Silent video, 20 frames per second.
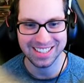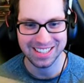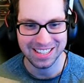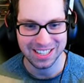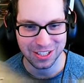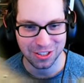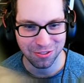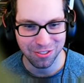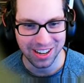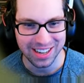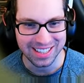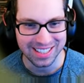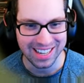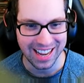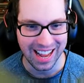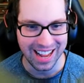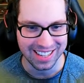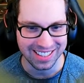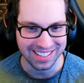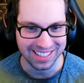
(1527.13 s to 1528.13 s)
it's
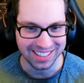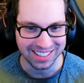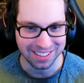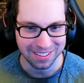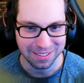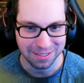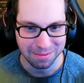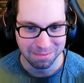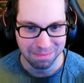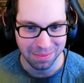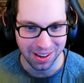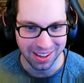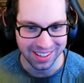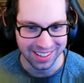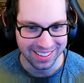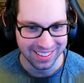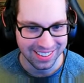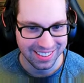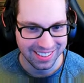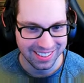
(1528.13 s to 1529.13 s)
fantastic.
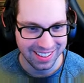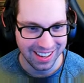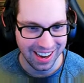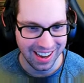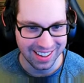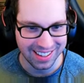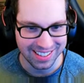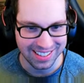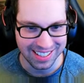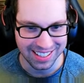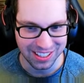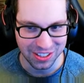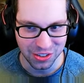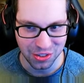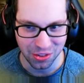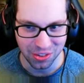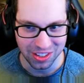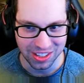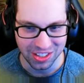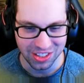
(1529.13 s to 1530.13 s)
But gotta take a
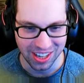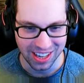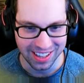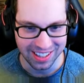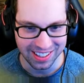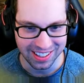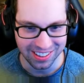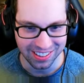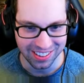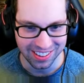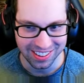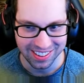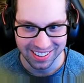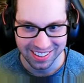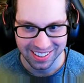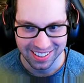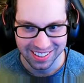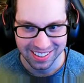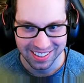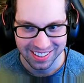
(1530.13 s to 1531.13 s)
screenshot here.
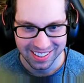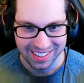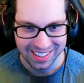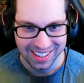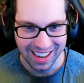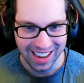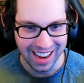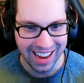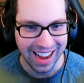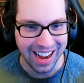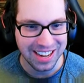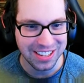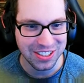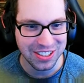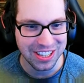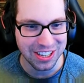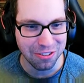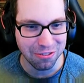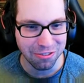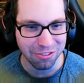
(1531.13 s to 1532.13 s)
I, I
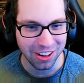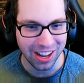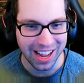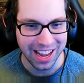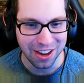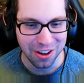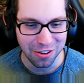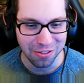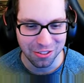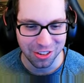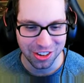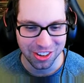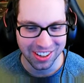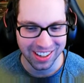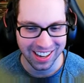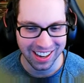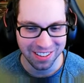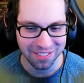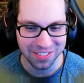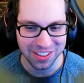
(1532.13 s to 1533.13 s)
did a flyover
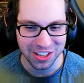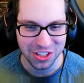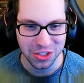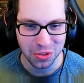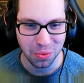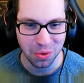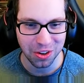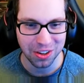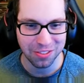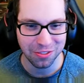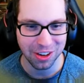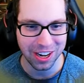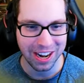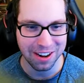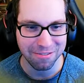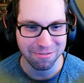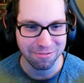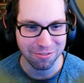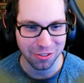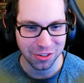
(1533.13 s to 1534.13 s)
of this one when
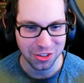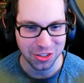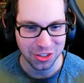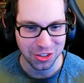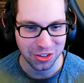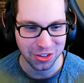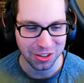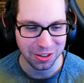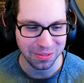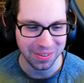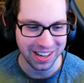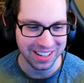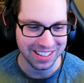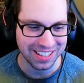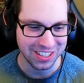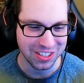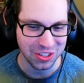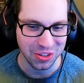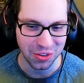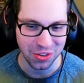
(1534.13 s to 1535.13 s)
I first learned about
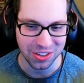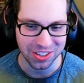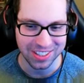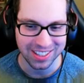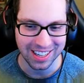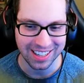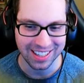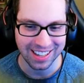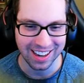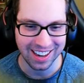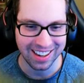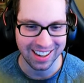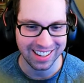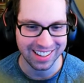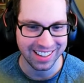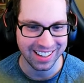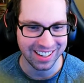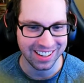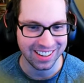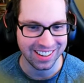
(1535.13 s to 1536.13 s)
this course. I got
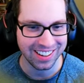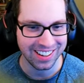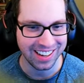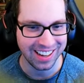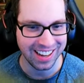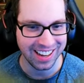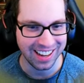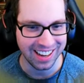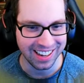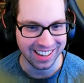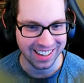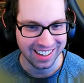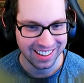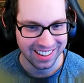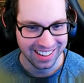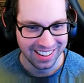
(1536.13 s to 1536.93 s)
on there and